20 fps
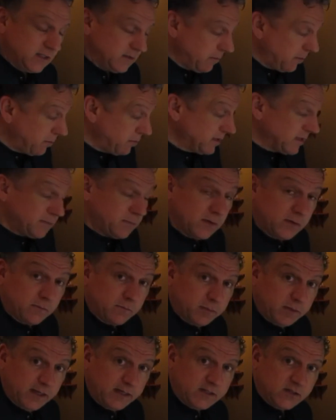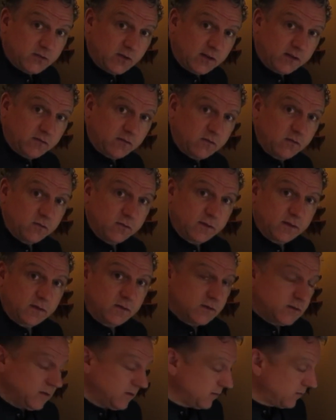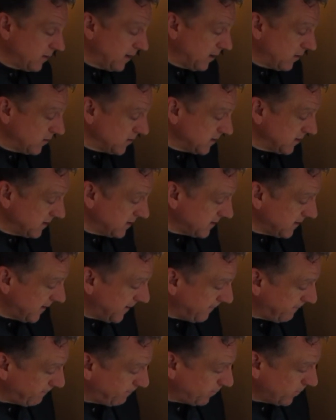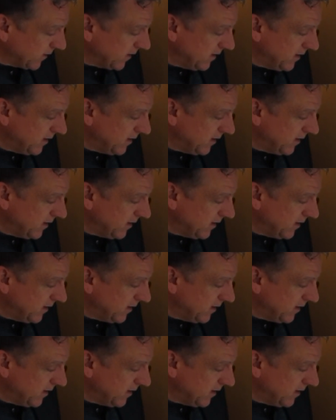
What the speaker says: You'll be able to play straight through, 2-3 hours at a time.